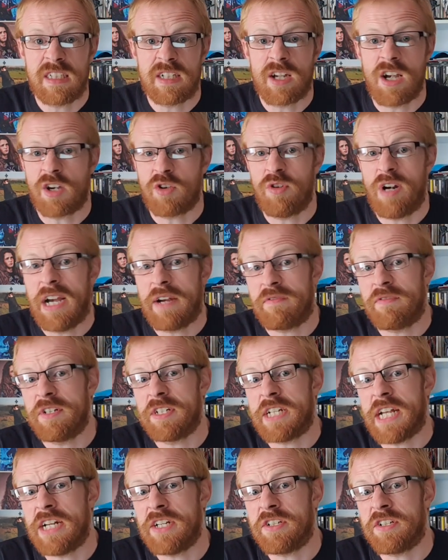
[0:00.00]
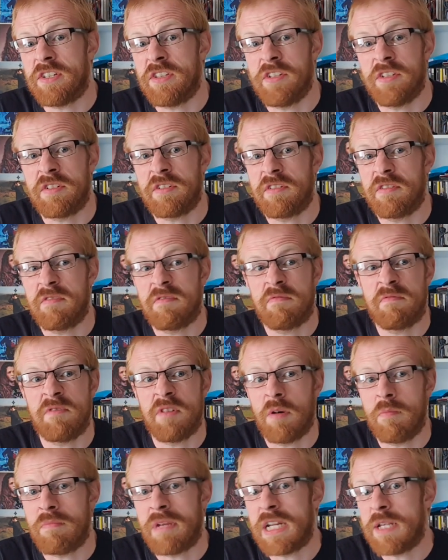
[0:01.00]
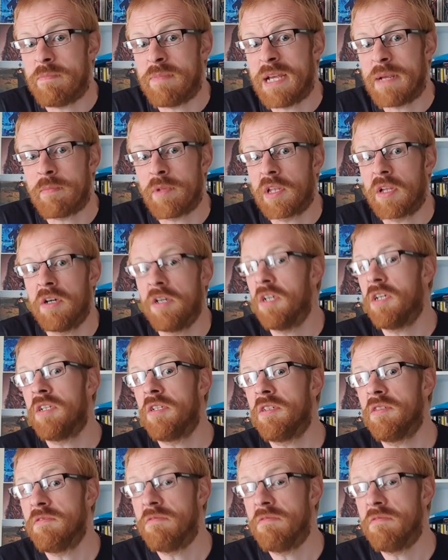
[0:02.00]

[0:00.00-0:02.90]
a cry for attention that not many people heard.